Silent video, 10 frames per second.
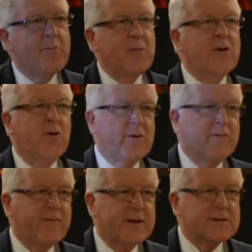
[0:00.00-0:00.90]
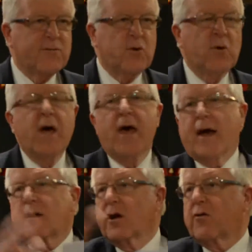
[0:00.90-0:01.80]
Mid Autumn Festival.
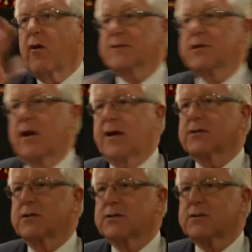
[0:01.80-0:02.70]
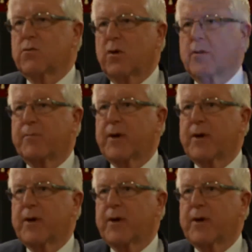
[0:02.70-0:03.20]
And congratulations to all the